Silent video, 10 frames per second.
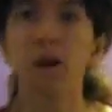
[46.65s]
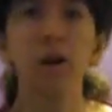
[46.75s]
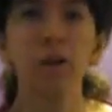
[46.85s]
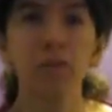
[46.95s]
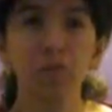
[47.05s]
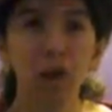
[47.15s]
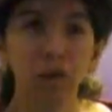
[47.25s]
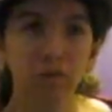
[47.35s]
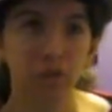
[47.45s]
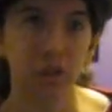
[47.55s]

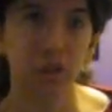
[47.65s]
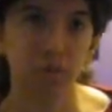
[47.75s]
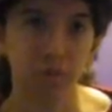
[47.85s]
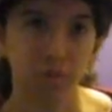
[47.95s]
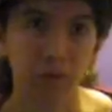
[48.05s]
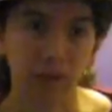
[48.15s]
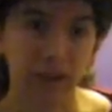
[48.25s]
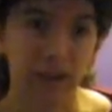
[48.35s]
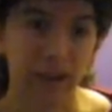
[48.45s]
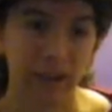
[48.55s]
Overall, it was good for what
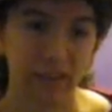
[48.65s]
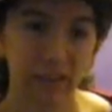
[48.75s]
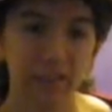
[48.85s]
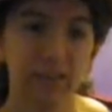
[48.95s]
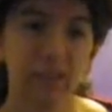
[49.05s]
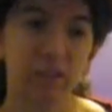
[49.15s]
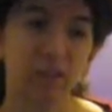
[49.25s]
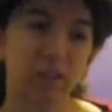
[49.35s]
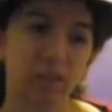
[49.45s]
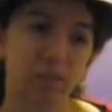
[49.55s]
they had. They did the
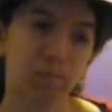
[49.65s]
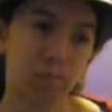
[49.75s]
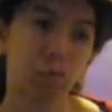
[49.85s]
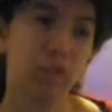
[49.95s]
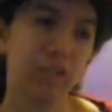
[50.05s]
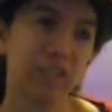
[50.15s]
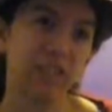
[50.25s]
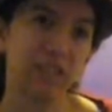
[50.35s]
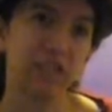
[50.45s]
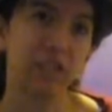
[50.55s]
important
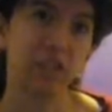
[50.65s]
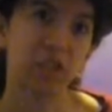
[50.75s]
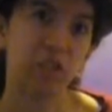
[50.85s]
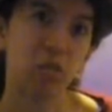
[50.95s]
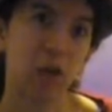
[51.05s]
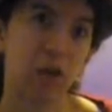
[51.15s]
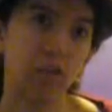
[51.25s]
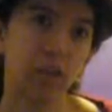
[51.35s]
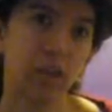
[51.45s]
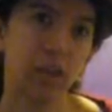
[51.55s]
scenes
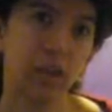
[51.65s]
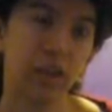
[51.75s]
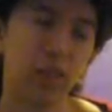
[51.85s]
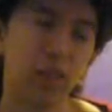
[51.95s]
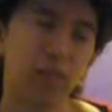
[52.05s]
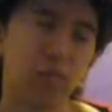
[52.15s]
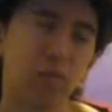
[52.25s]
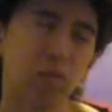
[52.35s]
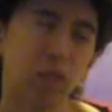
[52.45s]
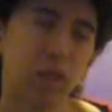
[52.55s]
well, and
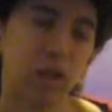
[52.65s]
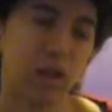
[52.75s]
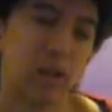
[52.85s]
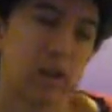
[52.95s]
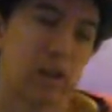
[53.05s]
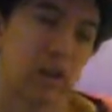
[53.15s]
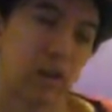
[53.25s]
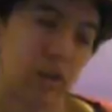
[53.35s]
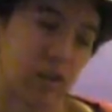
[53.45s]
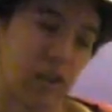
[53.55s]

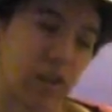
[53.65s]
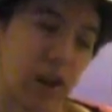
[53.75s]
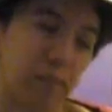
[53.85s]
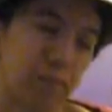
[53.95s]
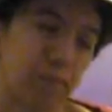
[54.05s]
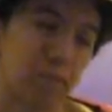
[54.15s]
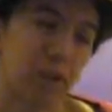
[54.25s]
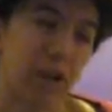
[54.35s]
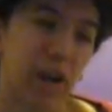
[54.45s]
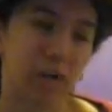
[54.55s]
uh, I'm
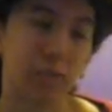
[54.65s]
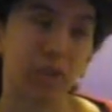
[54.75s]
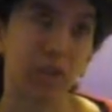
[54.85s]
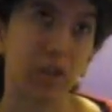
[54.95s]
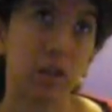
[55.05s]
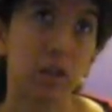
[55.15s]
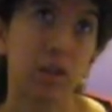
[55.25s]
pretty happy with it.